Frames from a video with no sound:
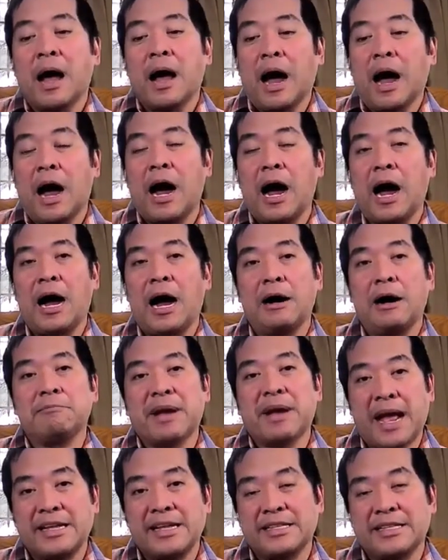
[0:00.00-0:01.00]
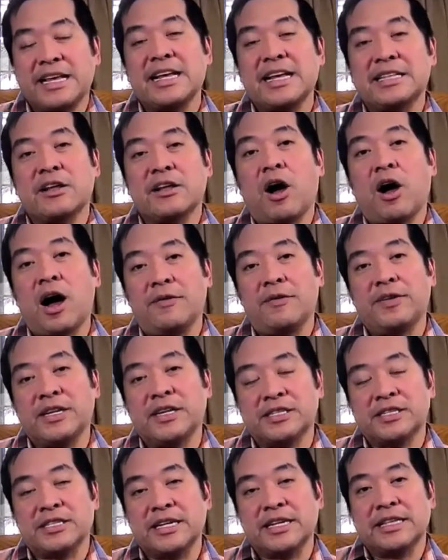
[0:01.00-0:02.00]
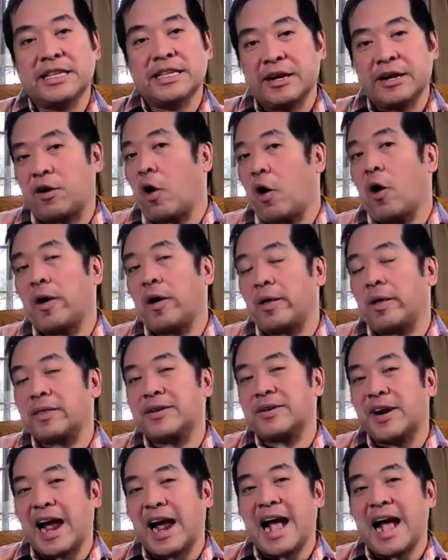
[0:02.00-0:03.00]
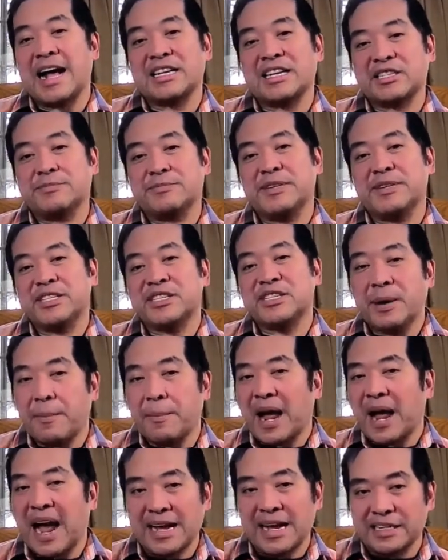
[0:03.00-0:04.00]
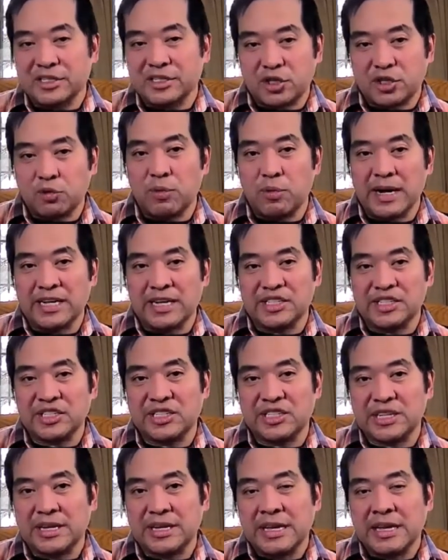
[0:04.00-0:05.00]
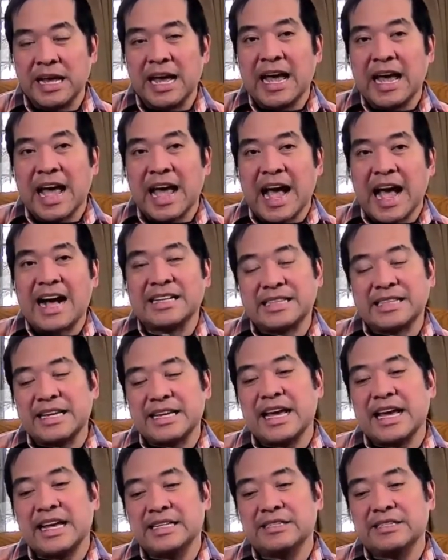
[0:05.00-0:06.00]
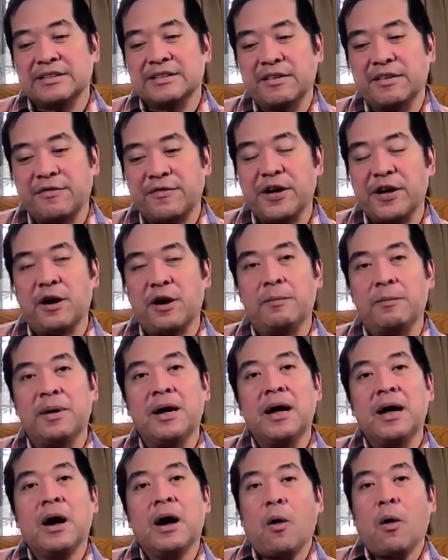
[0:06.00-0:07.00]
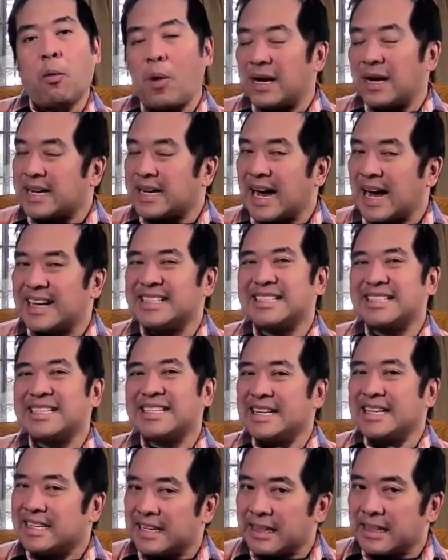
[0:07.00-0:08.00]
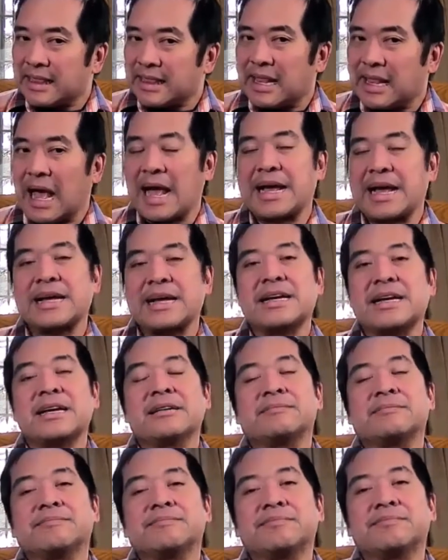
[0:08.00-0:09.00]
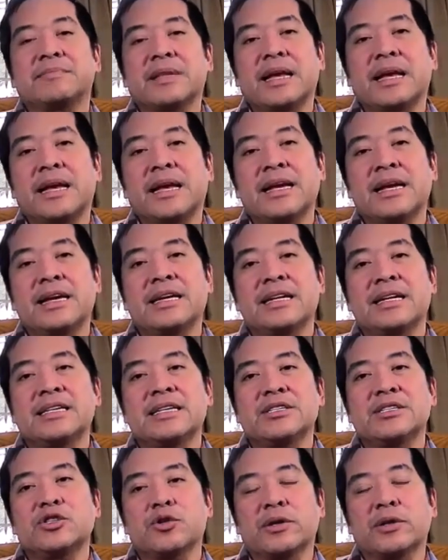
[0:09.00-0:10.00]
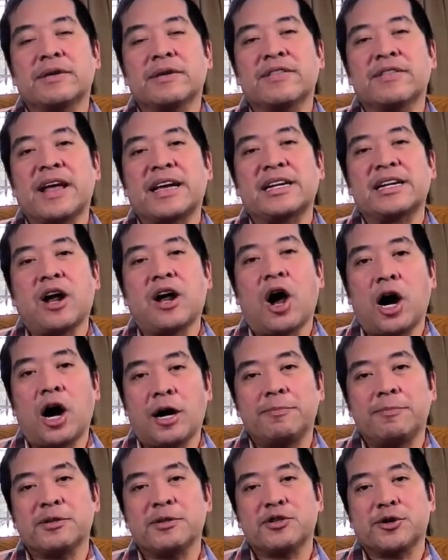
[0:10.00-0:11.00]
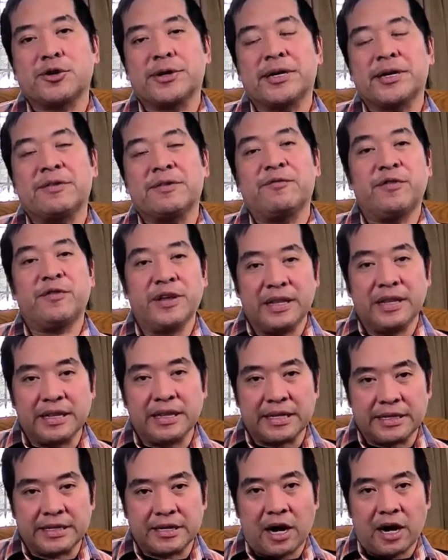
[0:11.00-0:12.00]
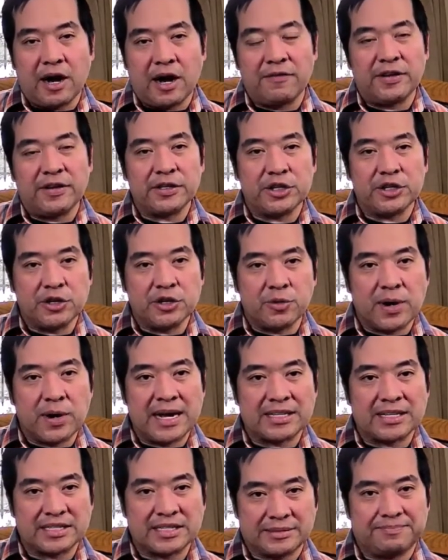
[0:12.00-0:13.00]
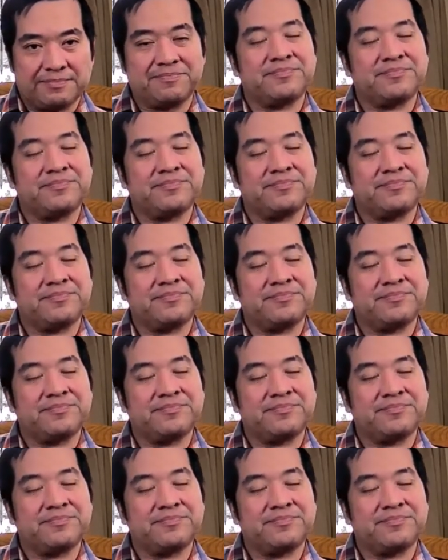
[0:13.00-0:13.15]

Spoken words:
And then obviously there has to be some kind of twist at the end of the film. What I didn't like is sort of like an arbitrary villain of a U.S.